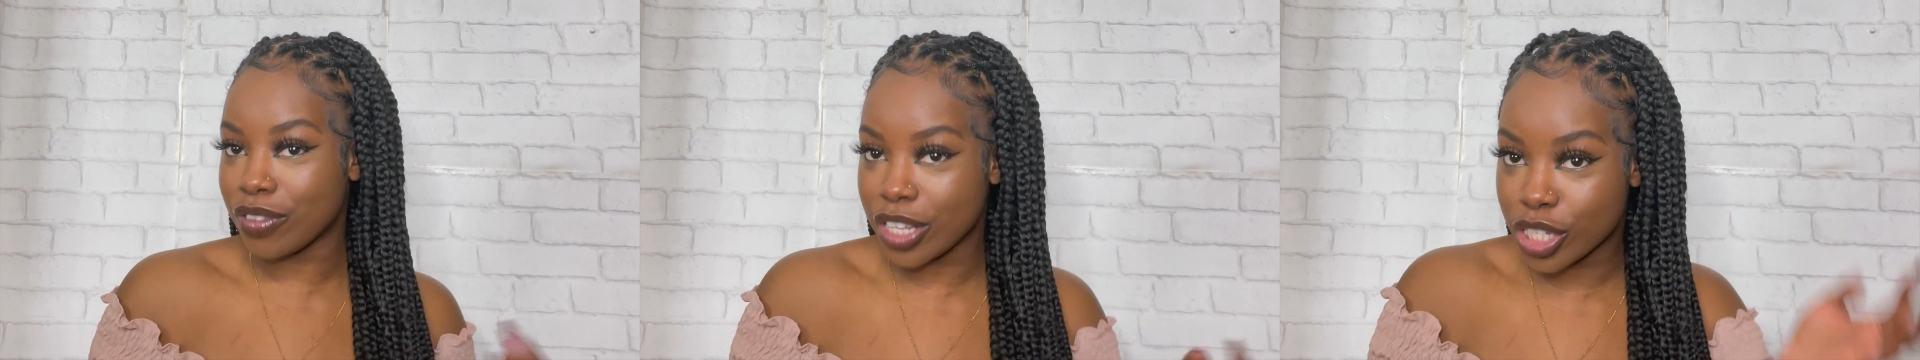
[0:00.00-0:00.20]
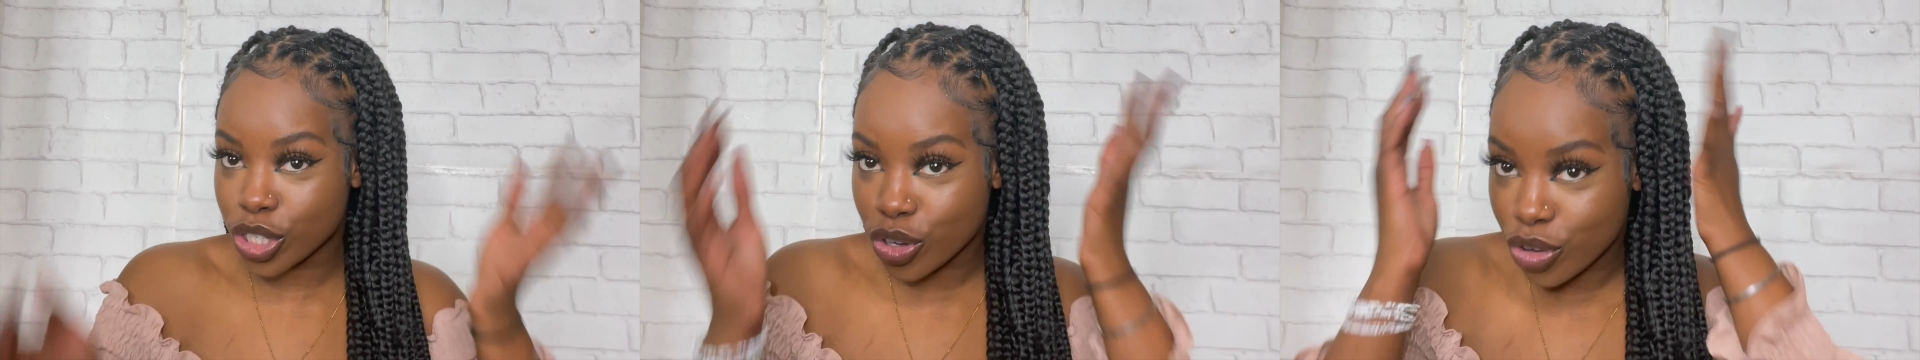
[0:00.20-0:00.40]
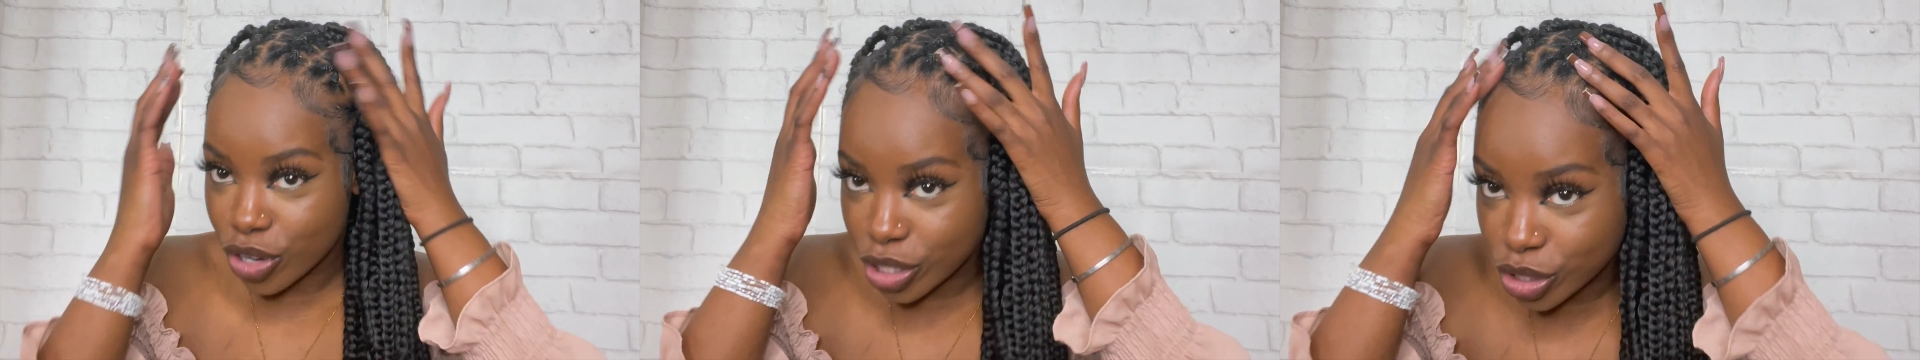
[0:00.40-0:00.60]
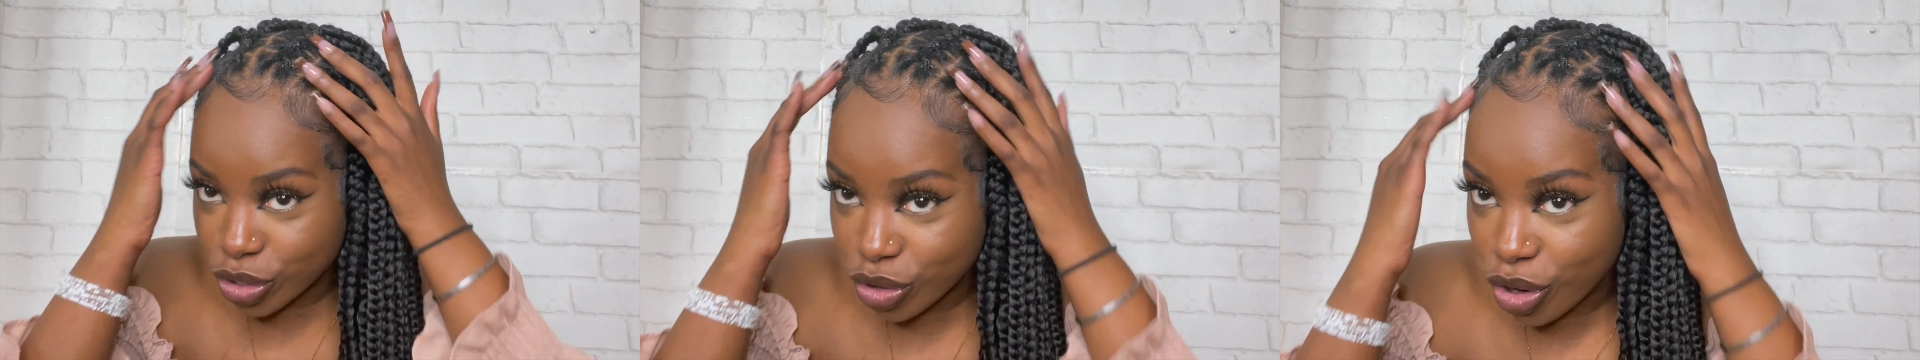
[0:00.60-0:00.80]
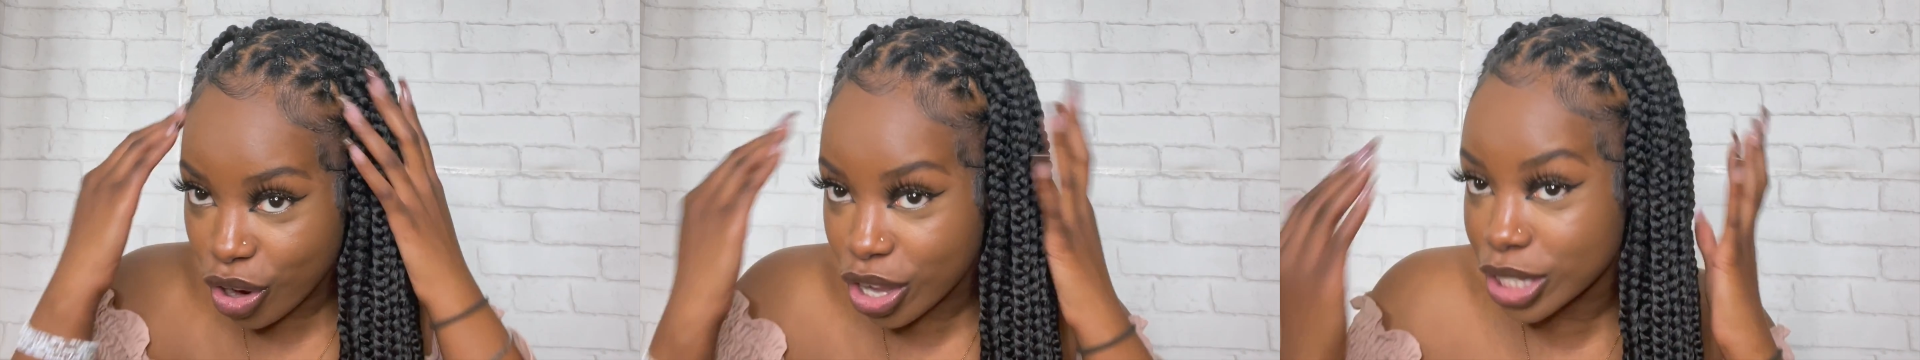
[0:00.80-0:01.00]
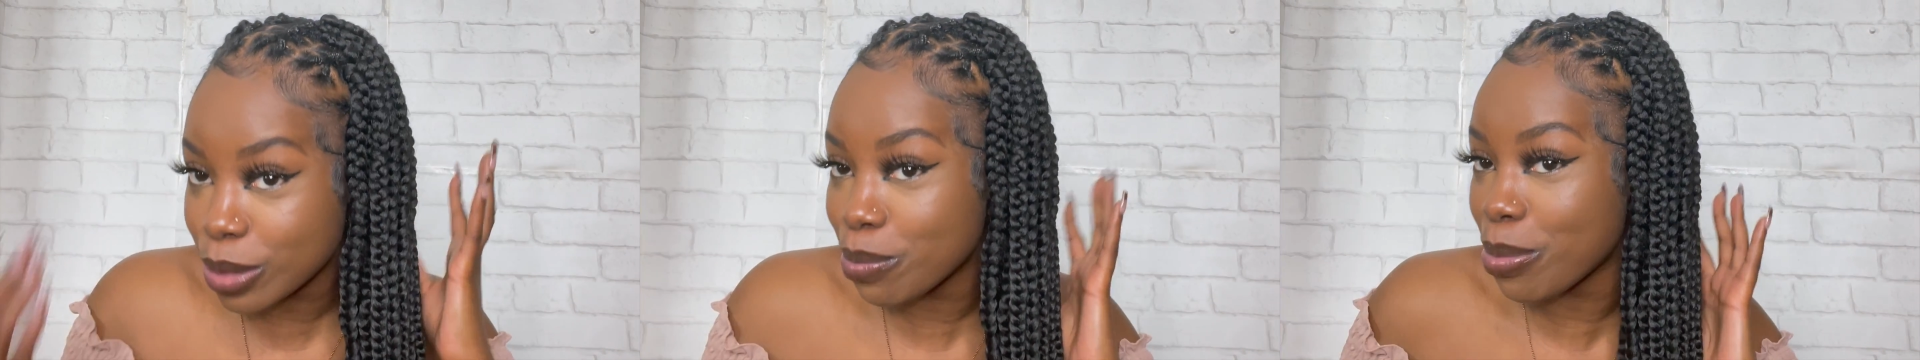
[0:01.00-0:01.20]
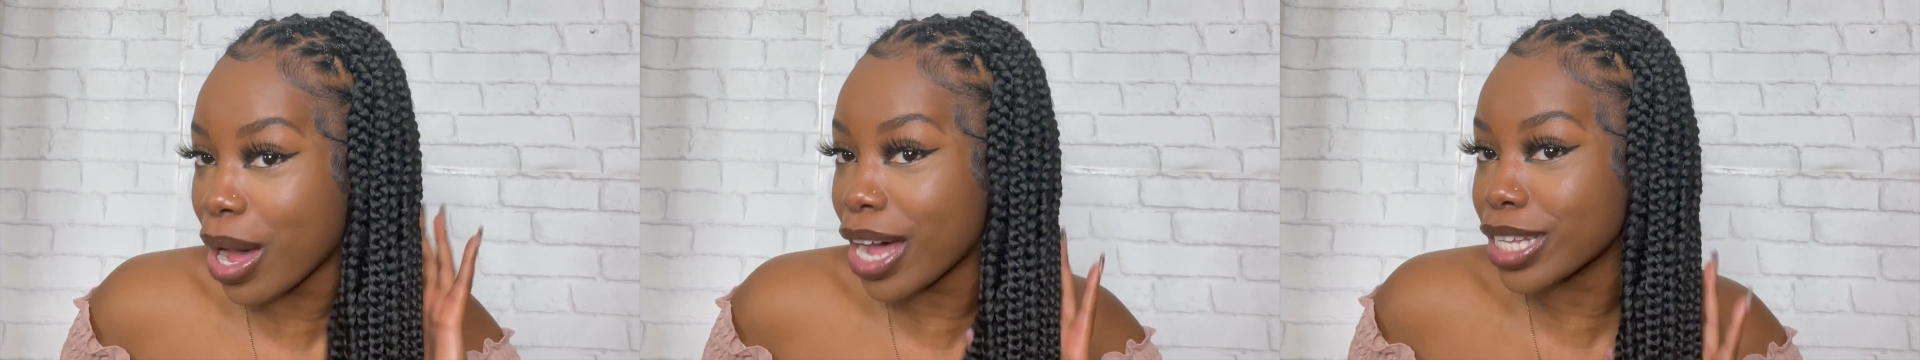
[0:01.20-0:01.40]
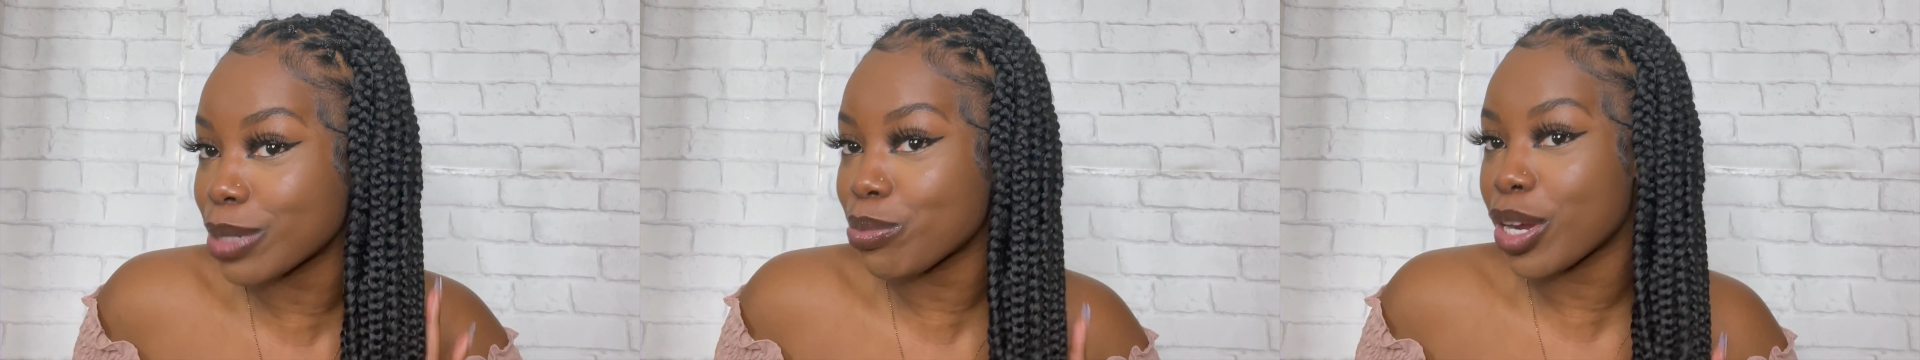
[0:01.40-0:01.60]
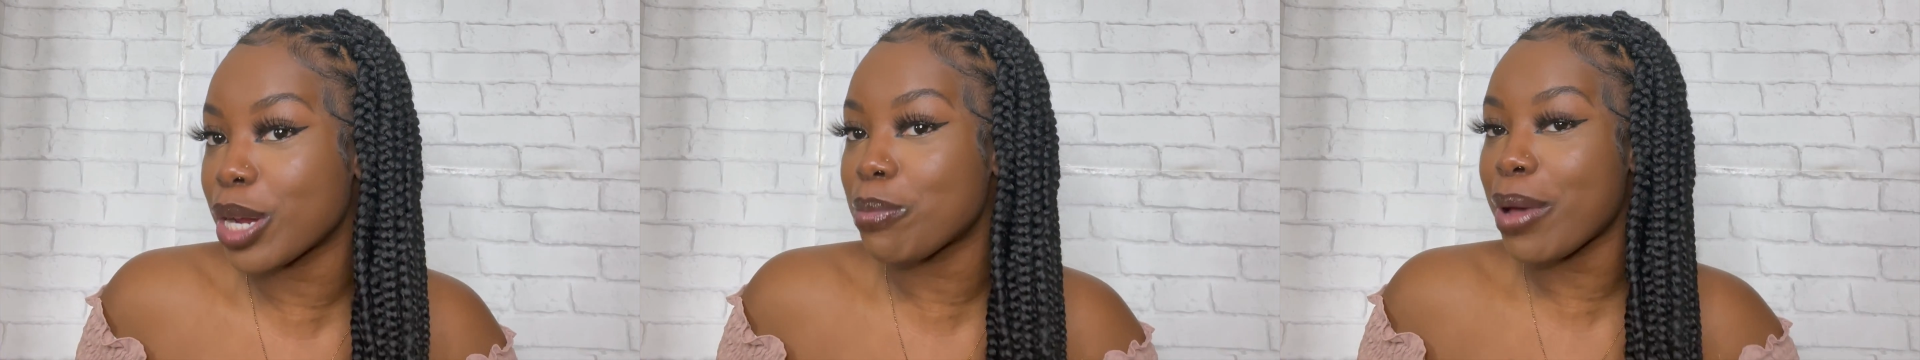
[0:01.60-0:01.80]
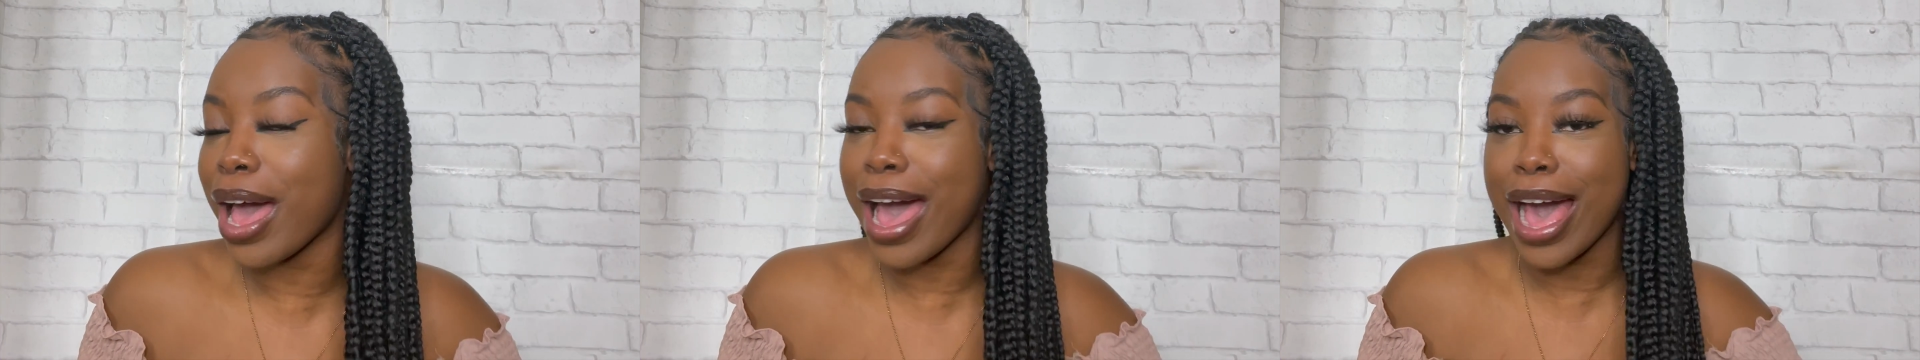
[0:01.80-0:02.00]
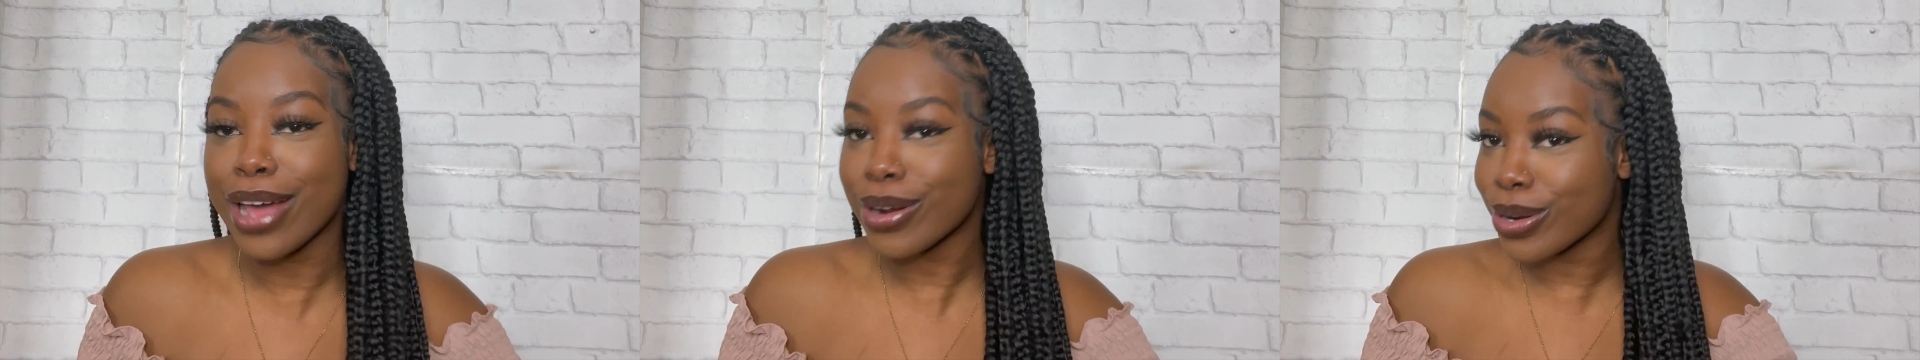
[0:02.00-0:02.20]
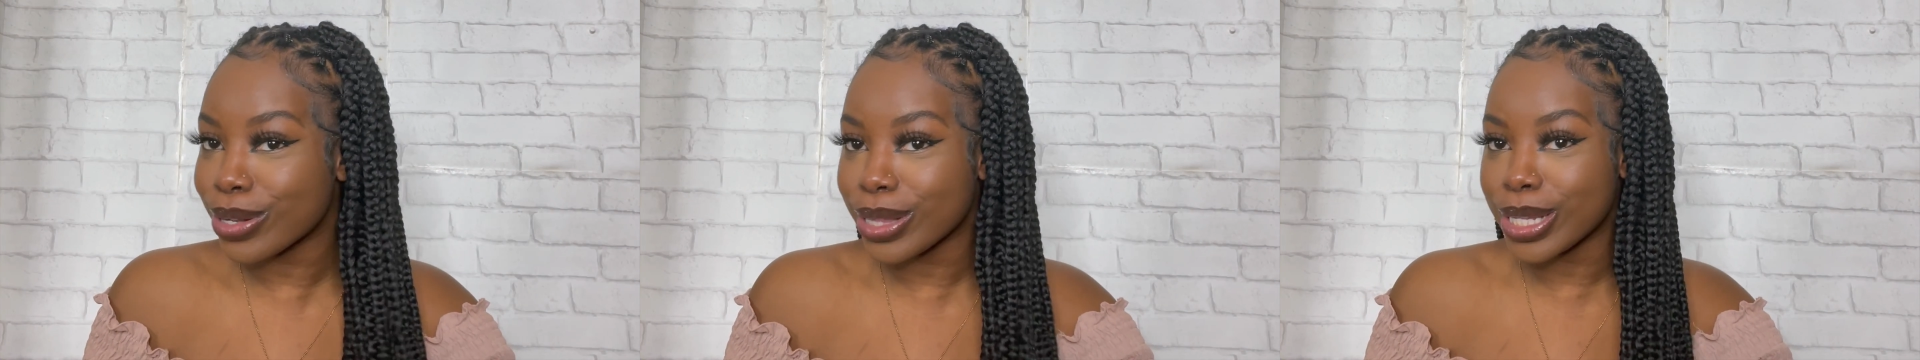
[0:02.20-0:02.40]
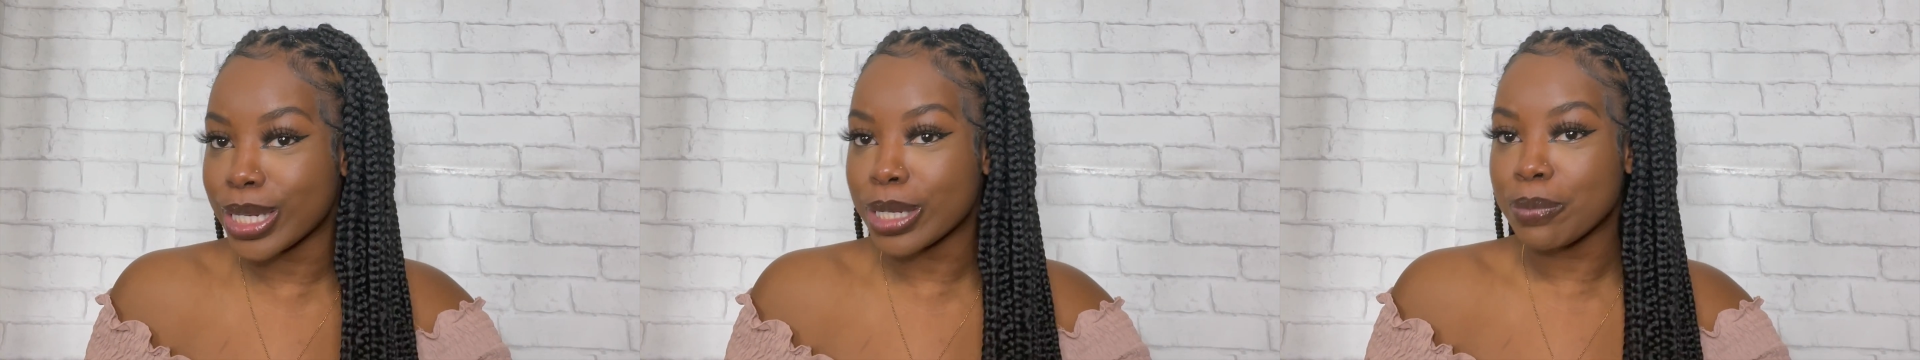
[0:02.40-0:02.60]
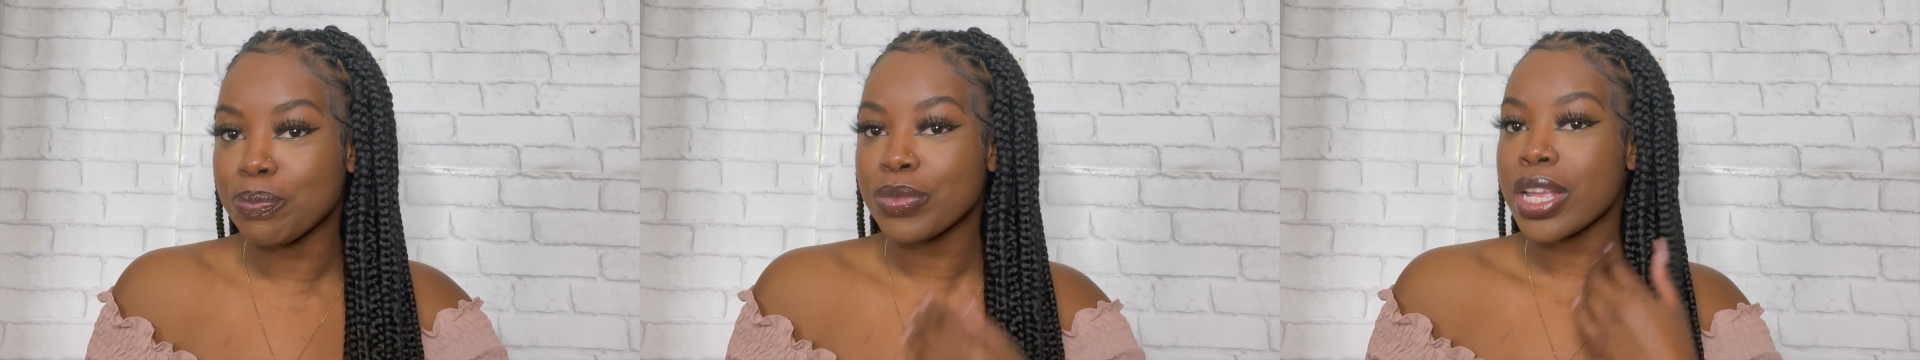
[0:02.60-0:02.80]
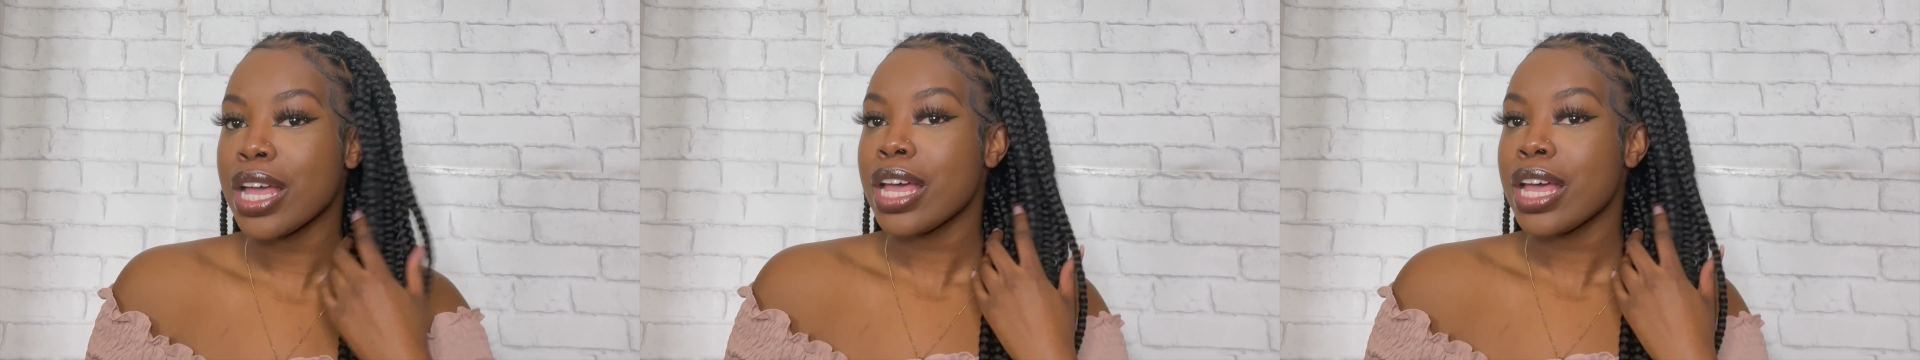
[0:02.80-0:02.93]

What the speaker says: this crisscross box braid pattern look.